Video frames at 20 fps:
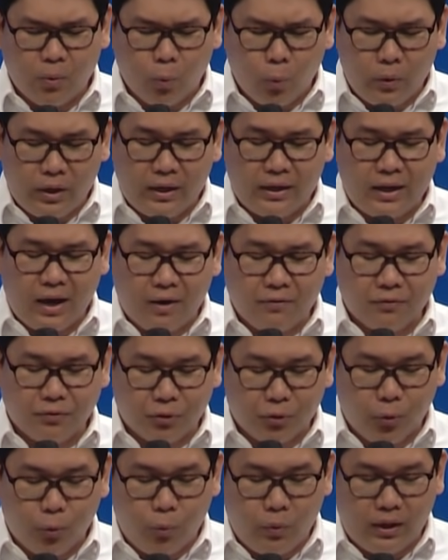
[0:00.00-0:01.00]
Week
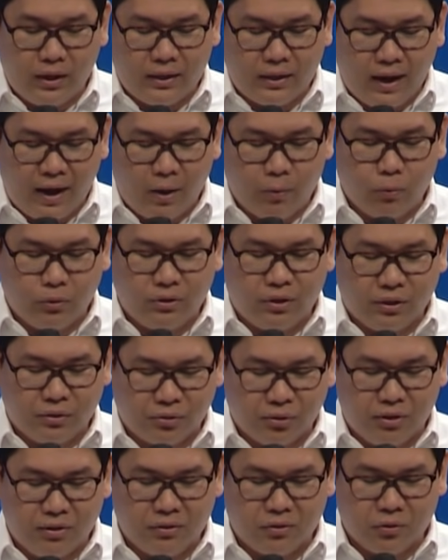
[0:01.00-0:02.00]
after week, I would
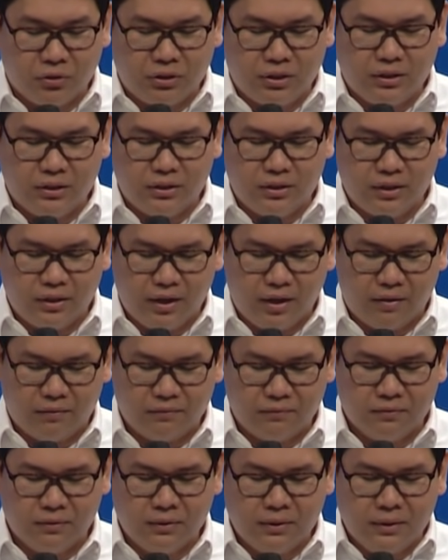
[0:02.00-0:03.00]
return to C C F